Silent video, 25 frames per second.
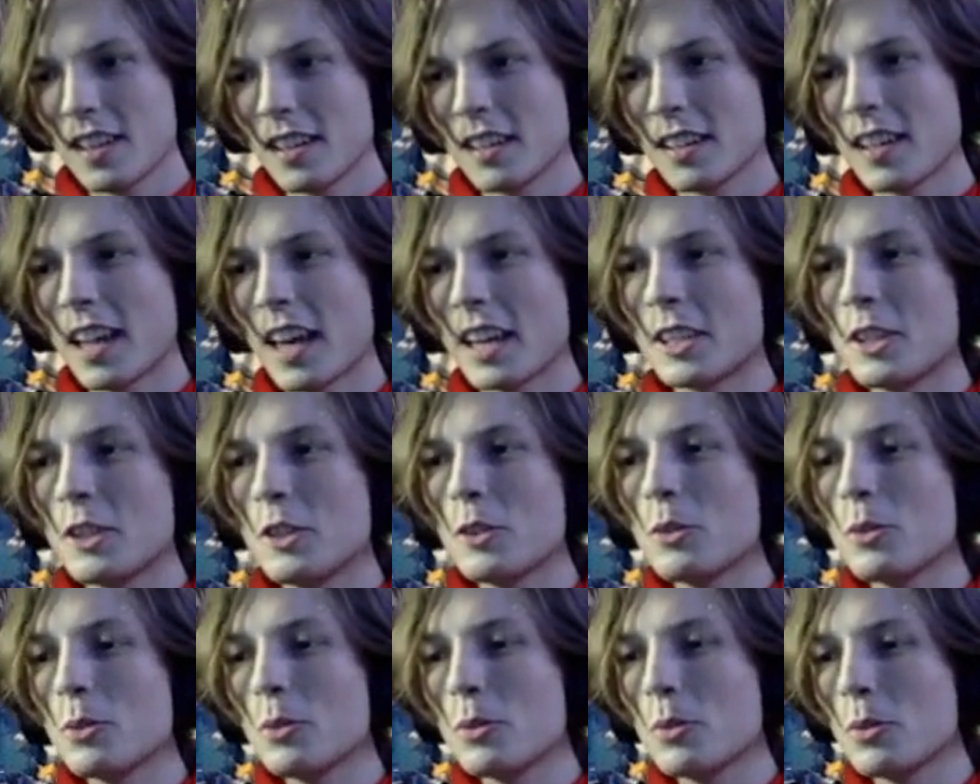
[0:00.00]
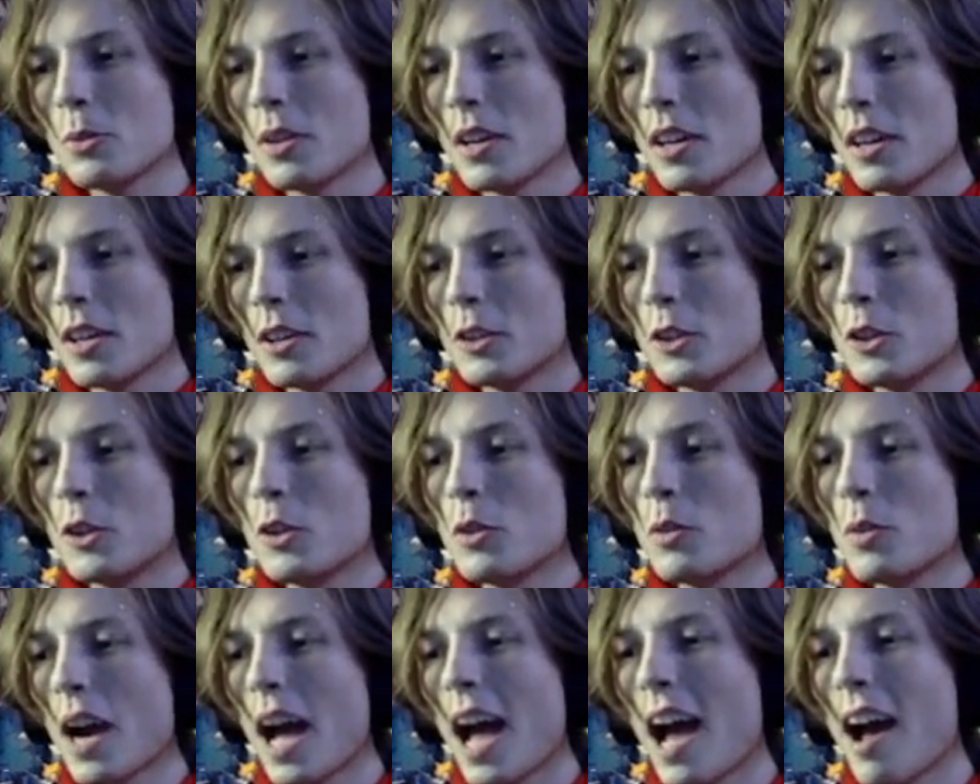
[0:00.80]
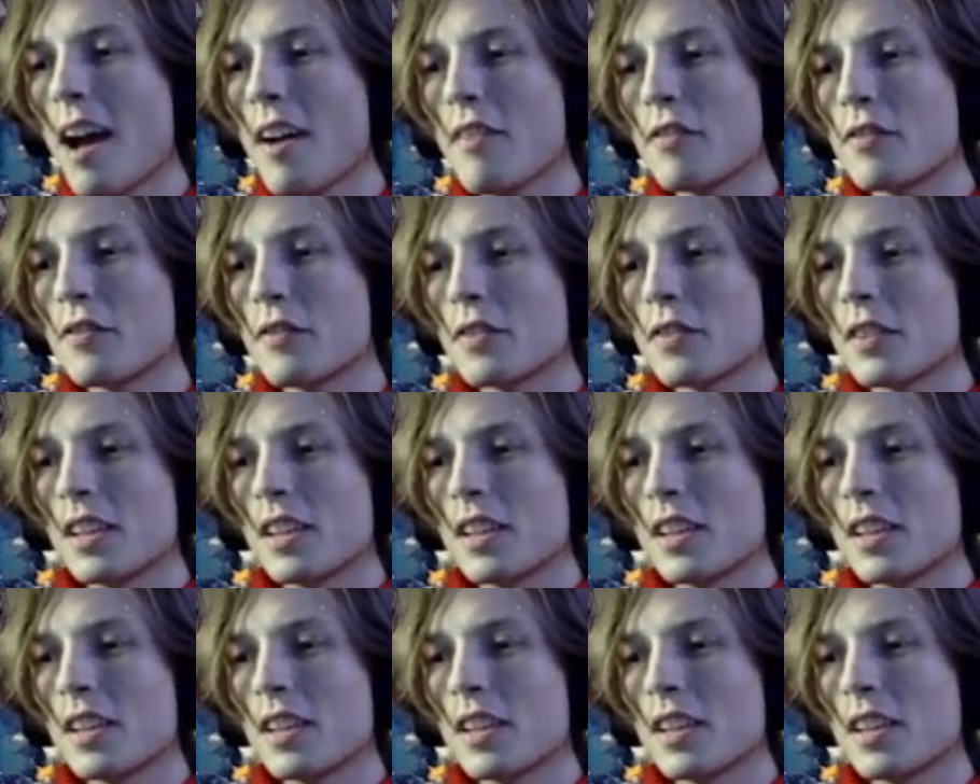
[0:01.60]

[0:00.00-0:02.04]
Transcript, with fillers: Like you you have